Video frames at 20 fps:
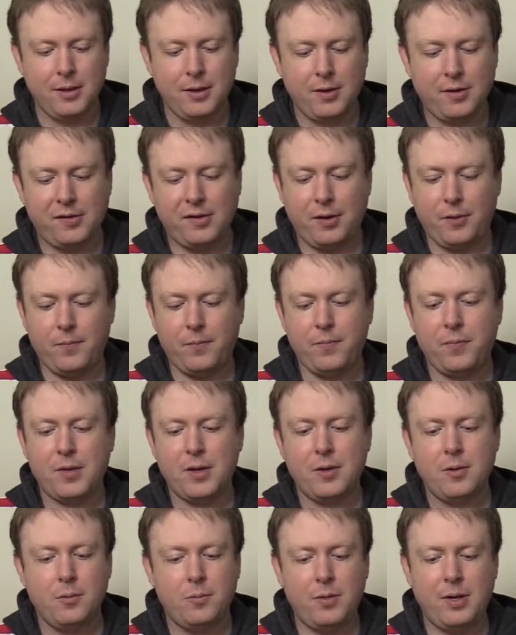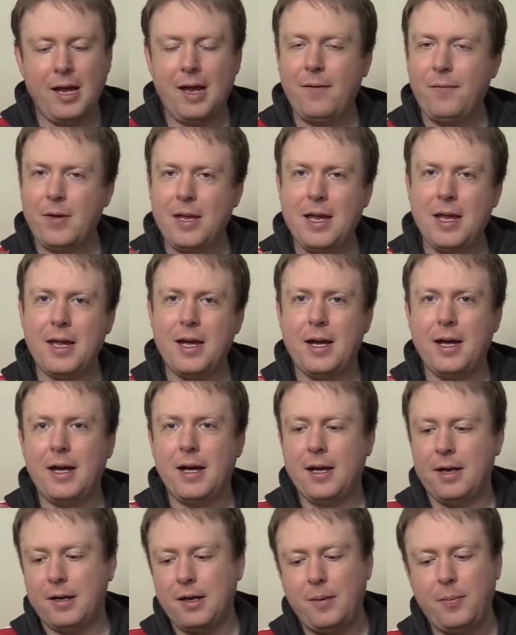So we have
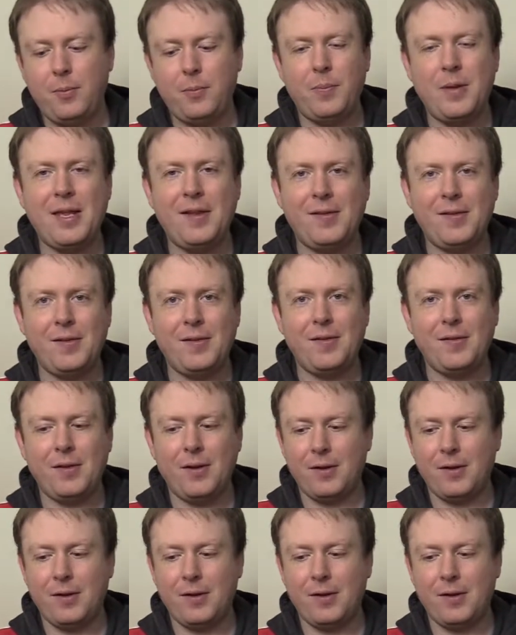a couple pieces,